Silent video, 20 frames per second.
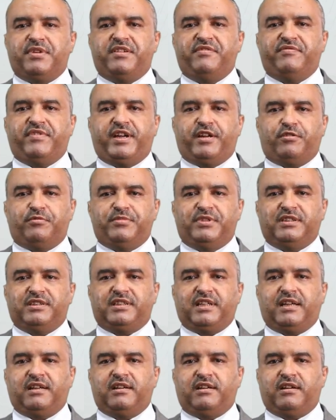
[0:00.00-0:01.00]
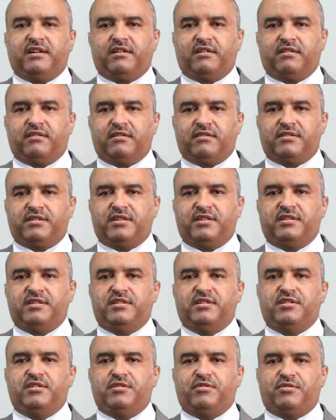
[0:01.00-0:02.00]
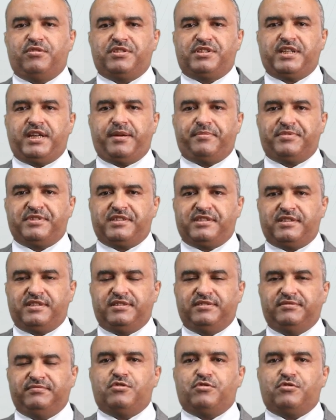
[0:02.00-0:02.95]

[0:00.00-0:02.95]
environmental health concepts.